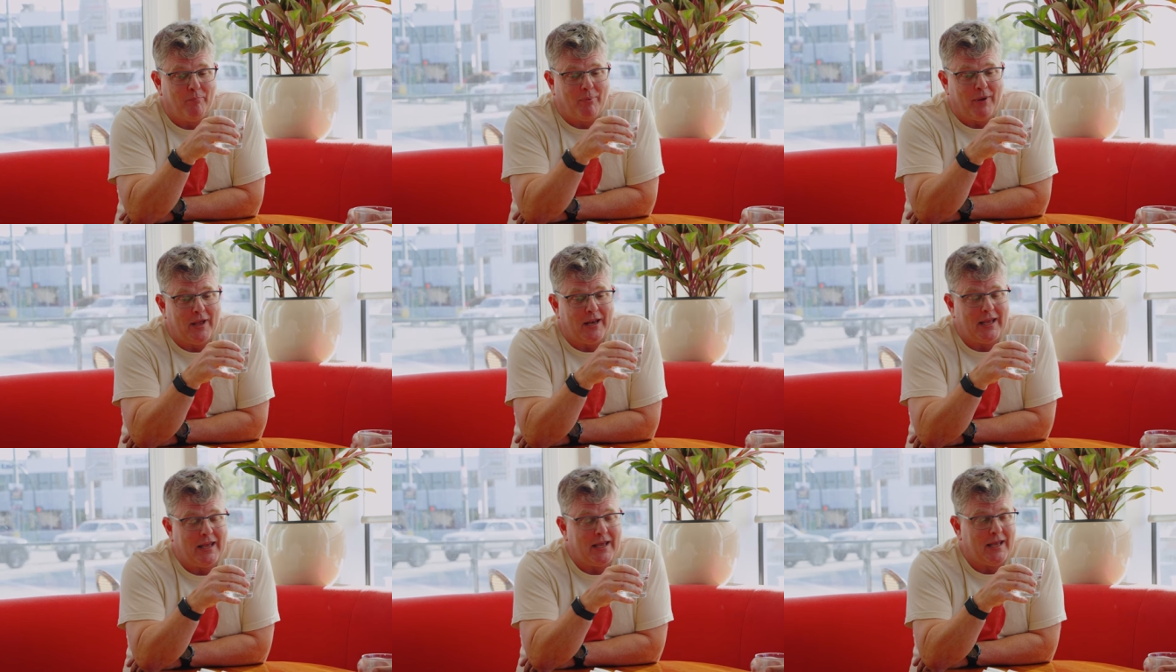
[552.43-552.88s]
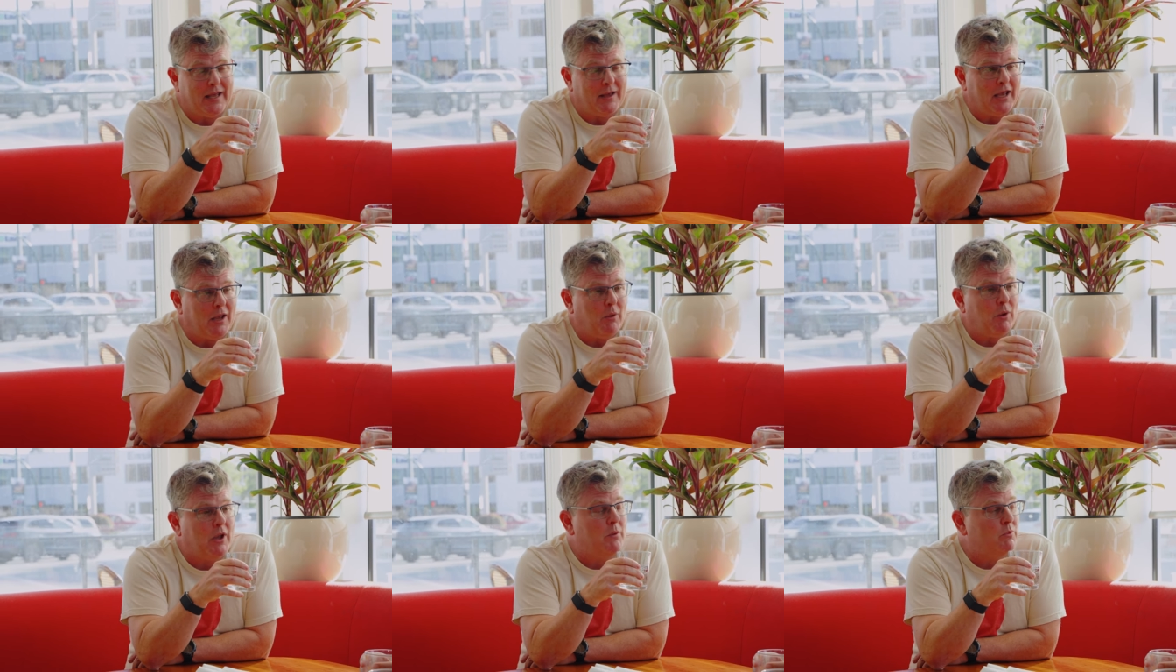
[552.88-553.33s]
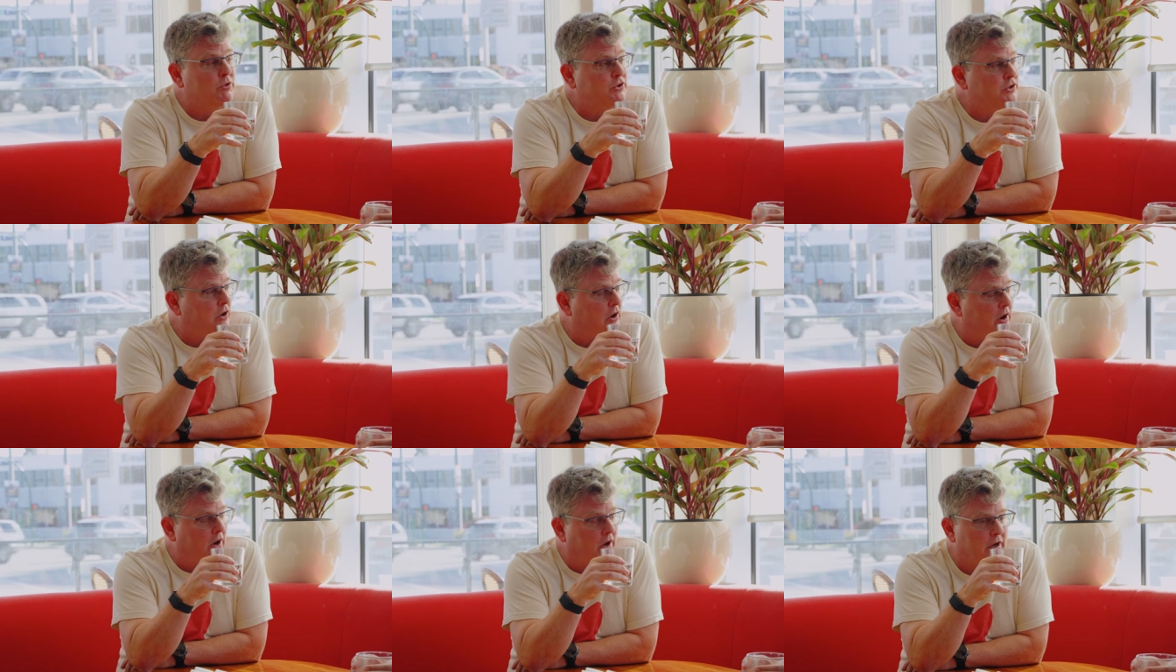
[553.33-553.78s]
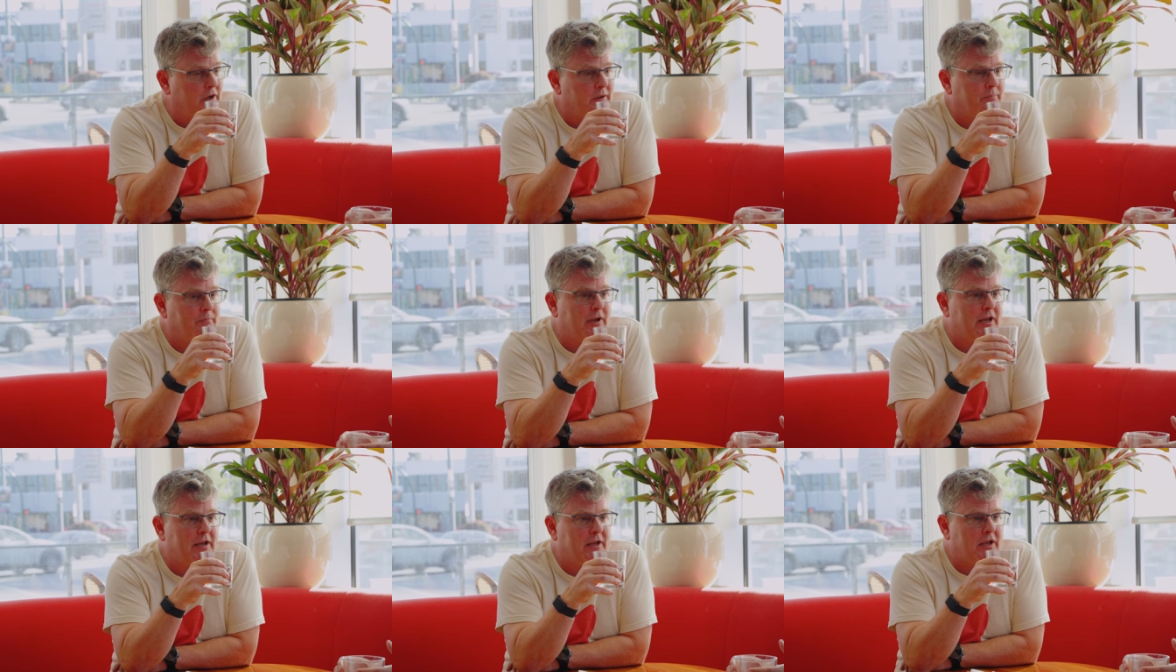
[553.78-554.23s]
but it, it was
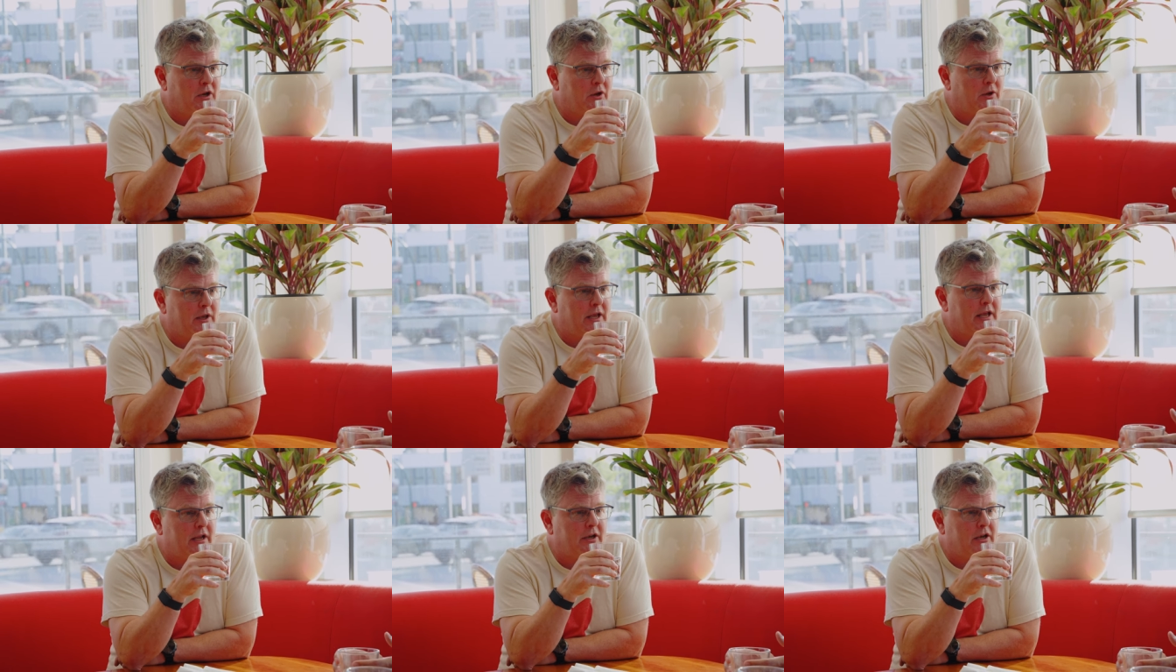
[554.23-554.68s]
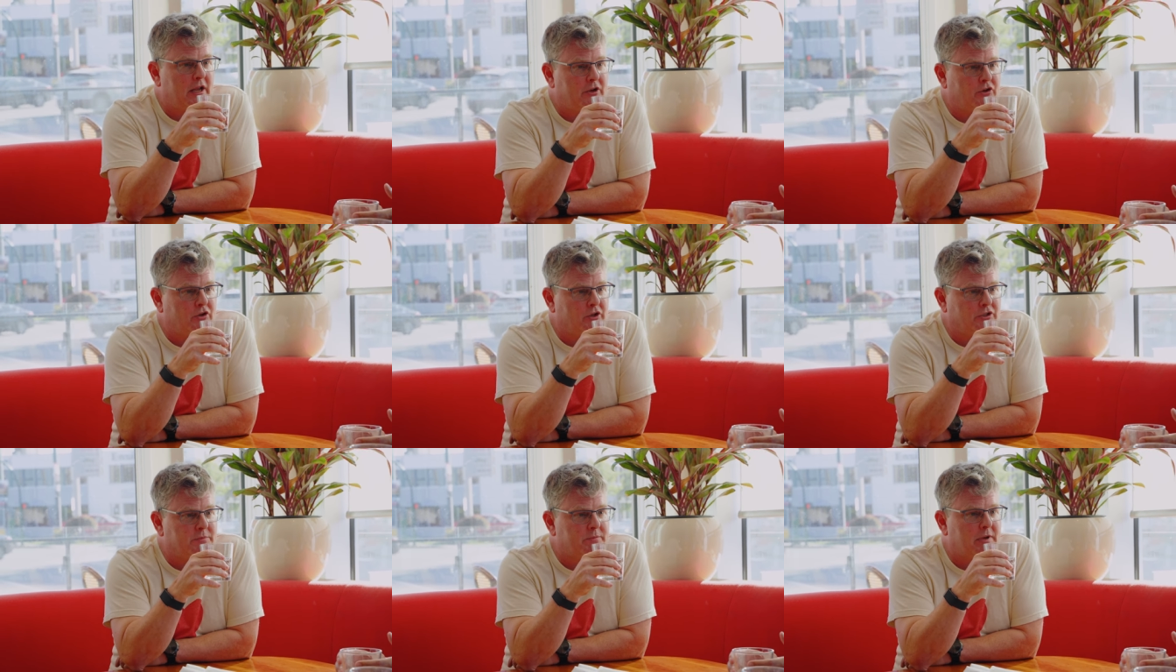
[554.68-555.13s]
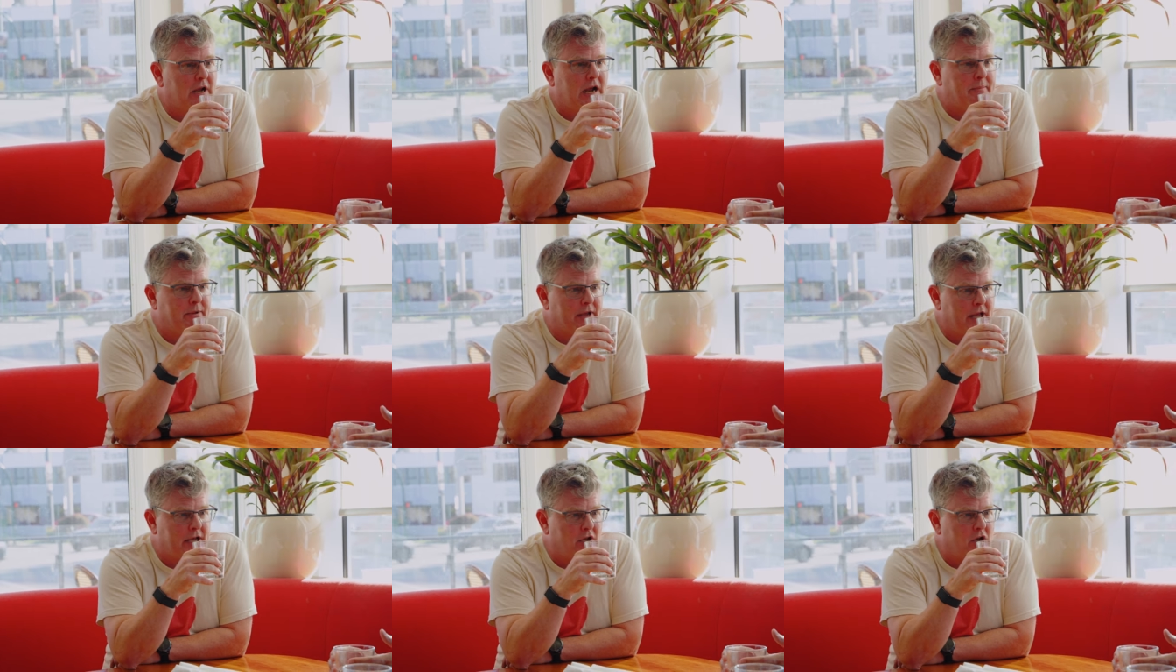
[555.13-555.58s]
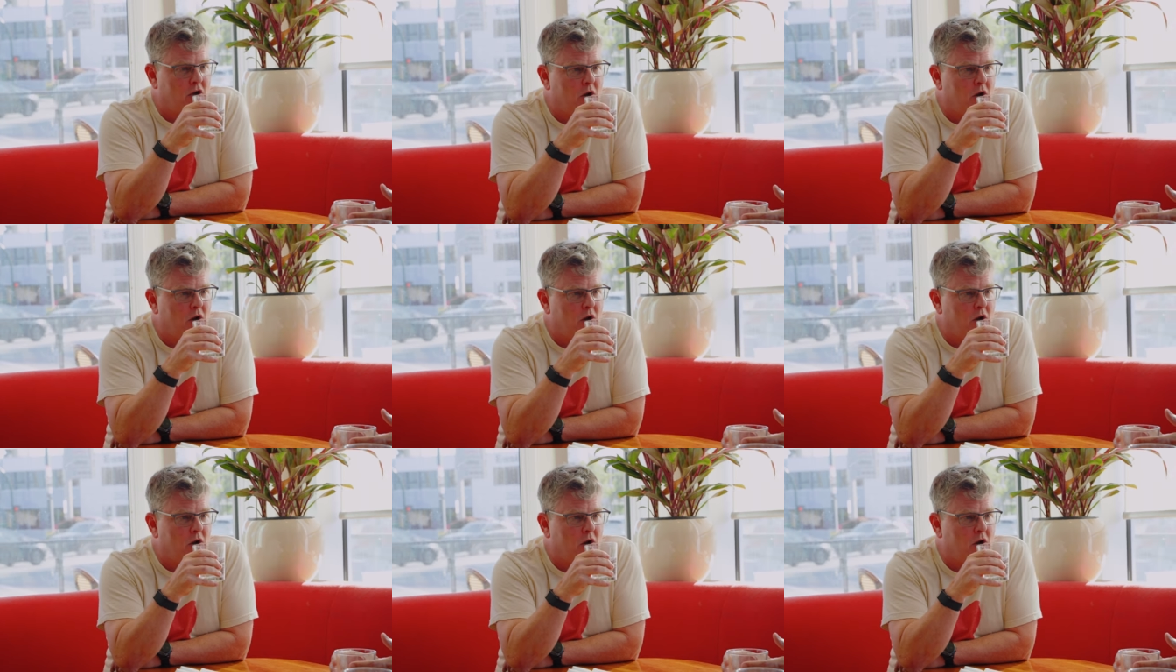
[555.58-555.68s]
hard. But you know, it, it took some time to get